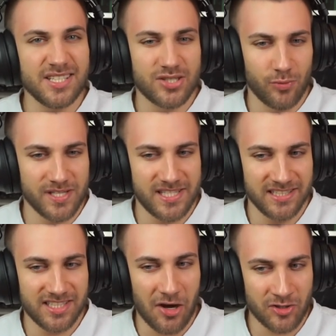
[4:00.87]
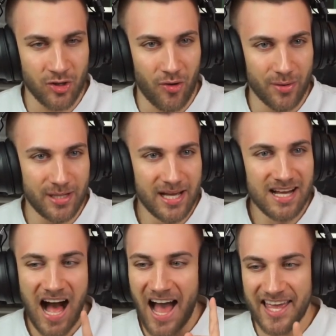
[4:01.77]
interesting dark turn.
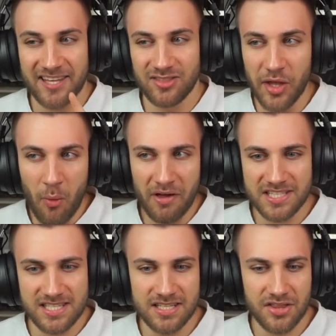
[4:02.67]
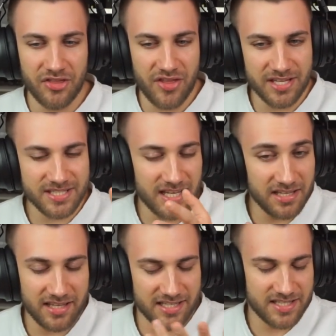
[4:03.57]
I had no idea that
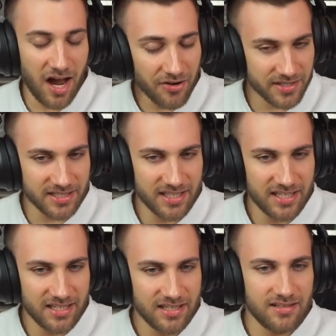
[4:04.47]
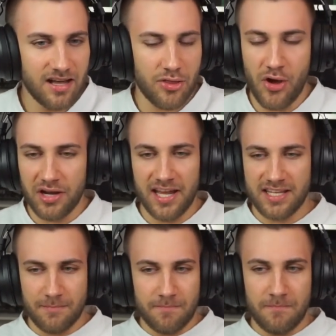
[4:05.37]
it get dark. I thought
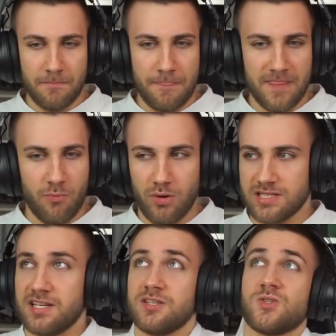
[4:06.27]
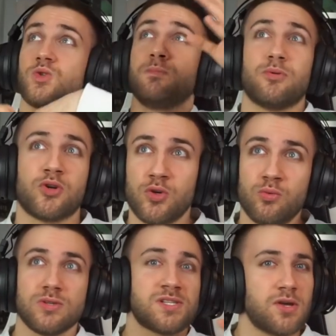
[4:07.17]
like it was like a super
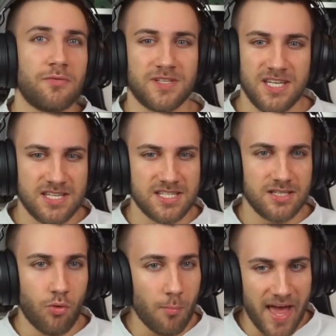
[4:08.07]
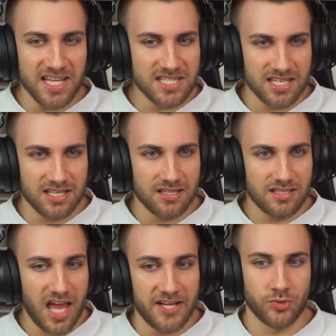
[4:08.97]
cool, soft, easy, romantic
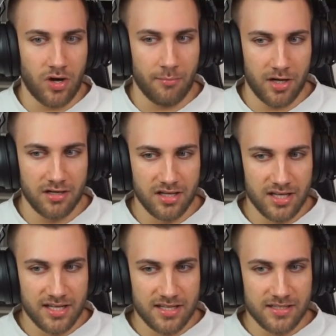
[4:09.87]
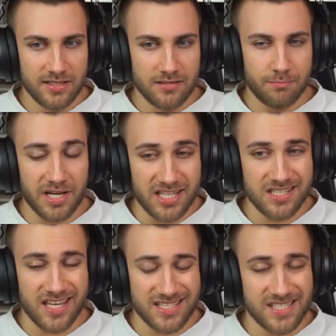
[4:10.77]
K-drama. But
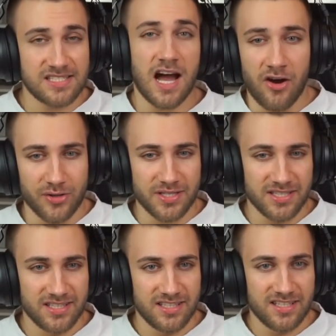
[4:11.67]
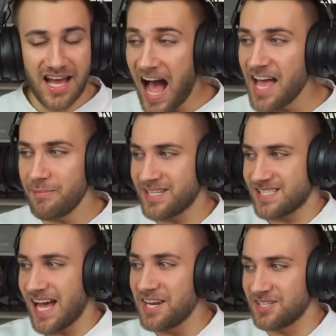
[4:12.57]
it gets dark. I'm
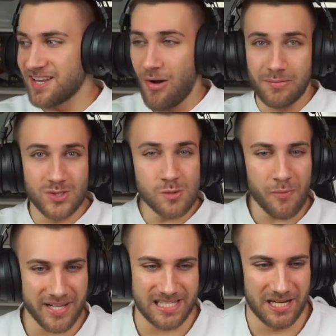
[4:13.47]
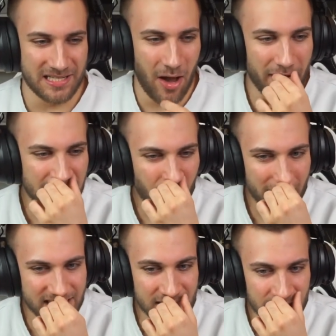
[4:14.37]
excited now. I'm super excited now. I had no
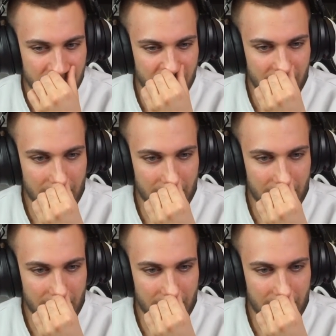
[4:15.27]
idea.